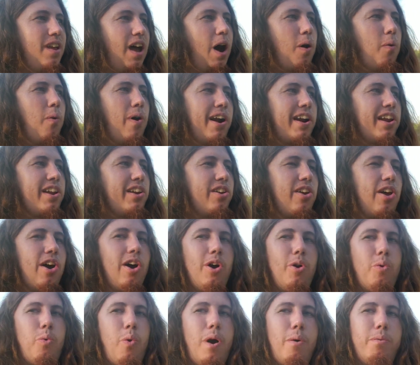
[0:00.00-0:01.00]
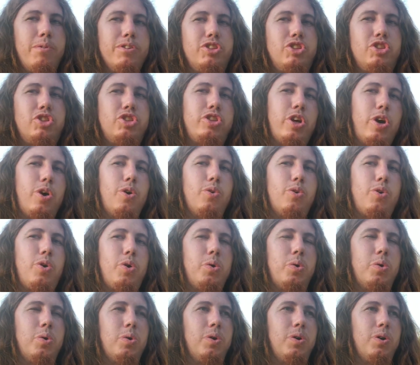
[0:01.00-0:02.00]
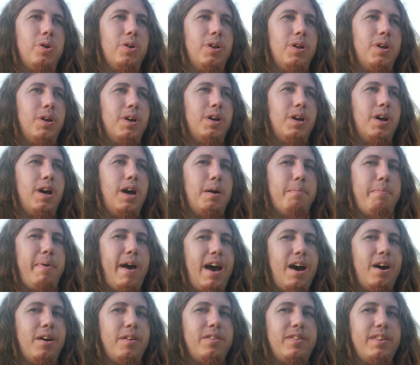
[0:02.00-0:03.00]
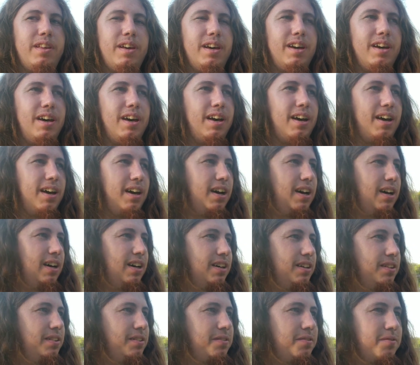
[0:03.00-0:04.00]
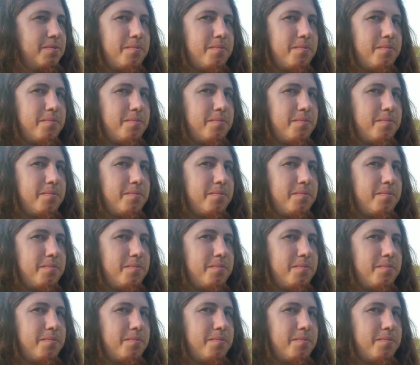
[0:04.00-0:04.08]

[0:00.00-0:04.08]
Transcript: I wanted to know what was so cool about the